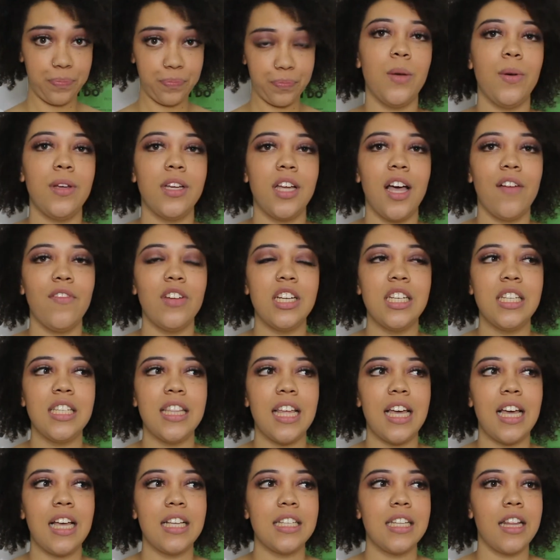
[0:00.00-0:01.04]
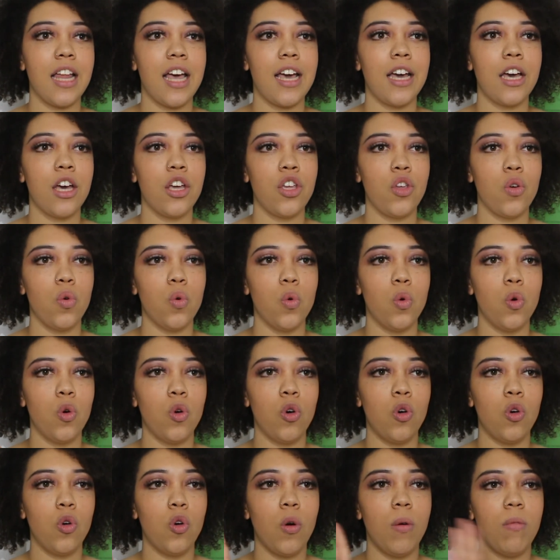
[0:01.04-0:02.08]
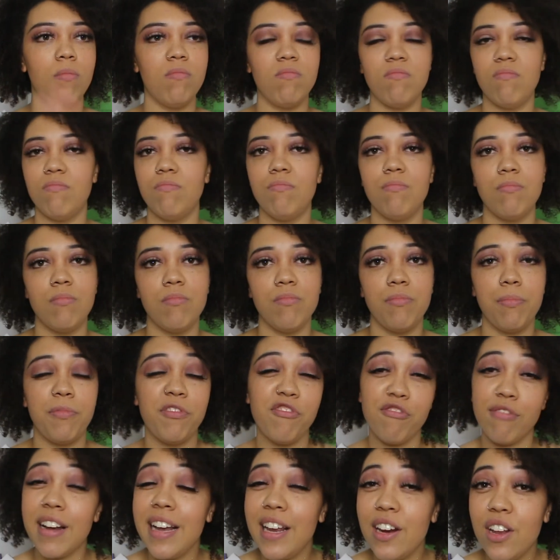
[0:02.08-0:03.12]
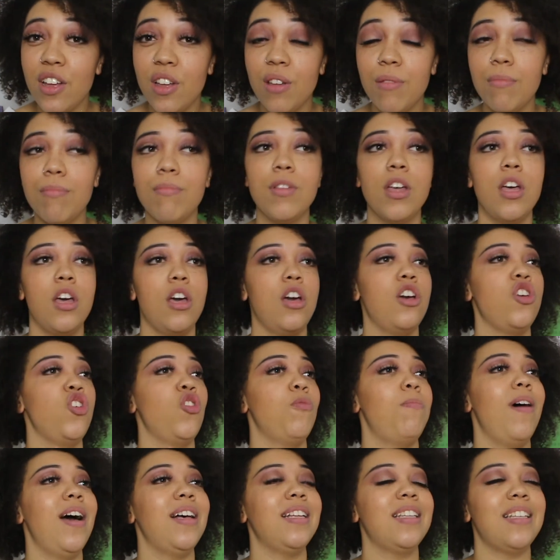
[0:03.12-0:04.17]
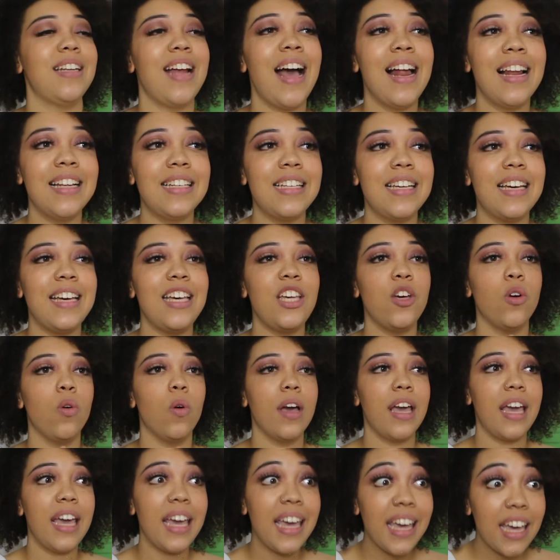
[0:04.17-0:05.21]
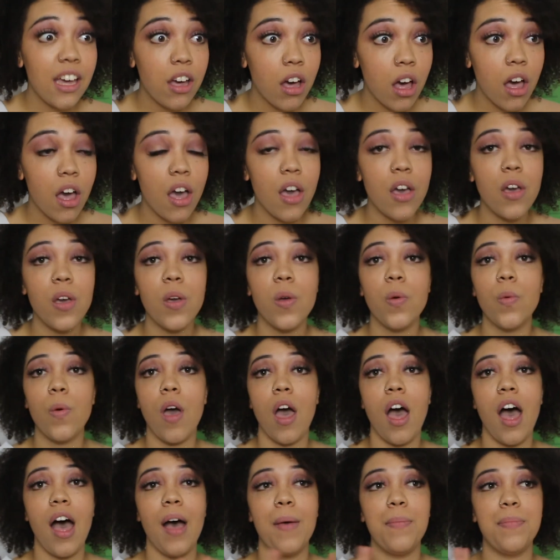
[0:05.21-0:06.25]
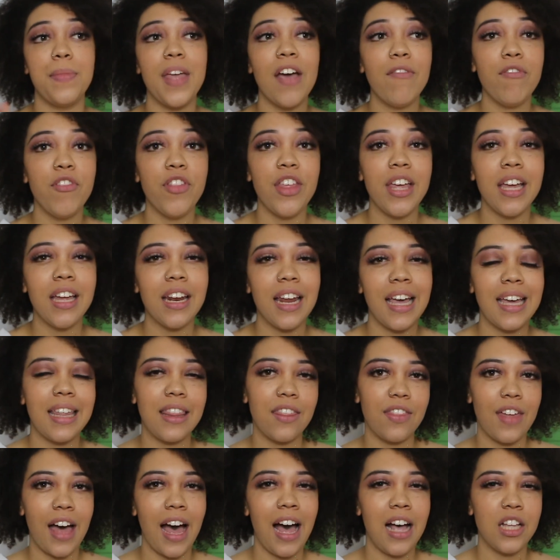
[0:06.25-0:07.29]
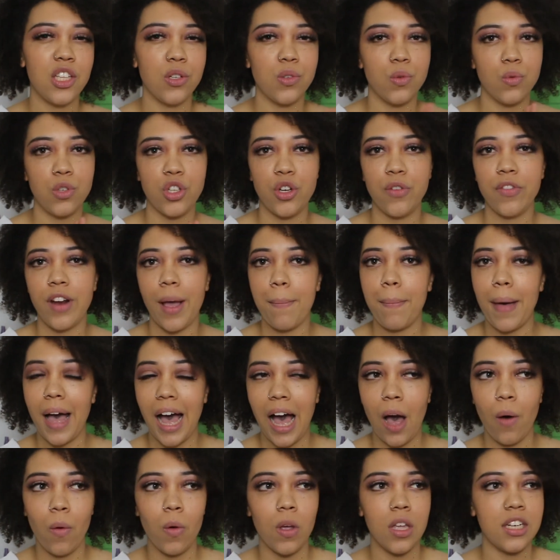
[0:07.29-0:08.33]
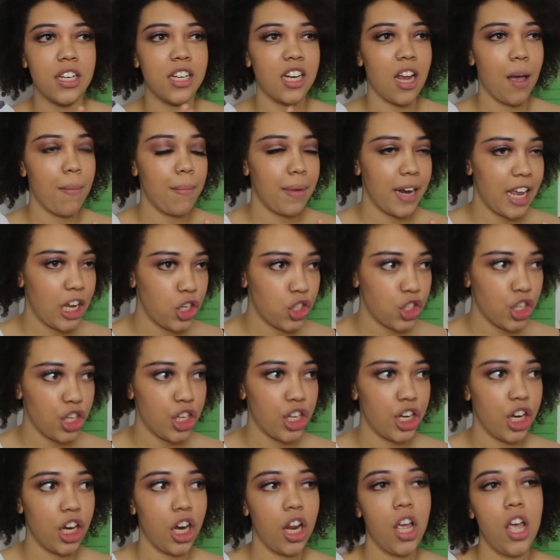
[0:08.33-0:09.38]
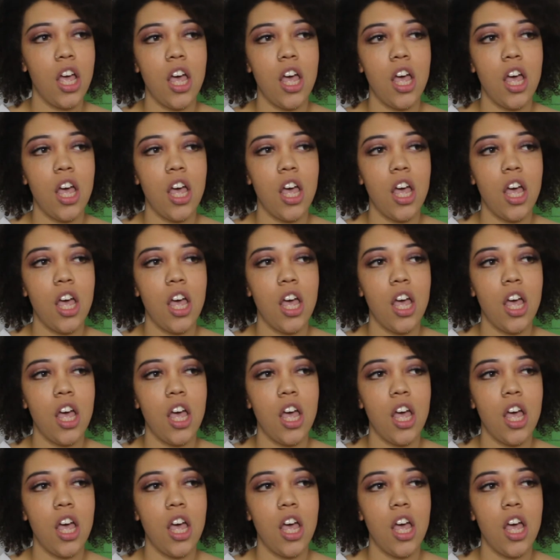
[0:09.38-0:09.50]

So it governs things like your freedom, your personality, your ego, everything like that. So it's all to do with like power, determination.